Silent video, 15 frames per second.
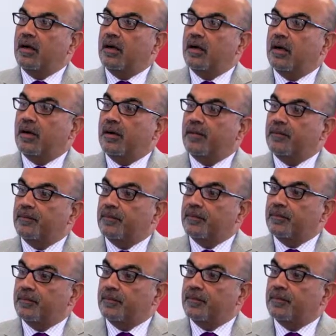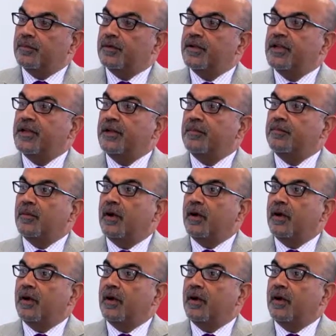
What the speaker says: the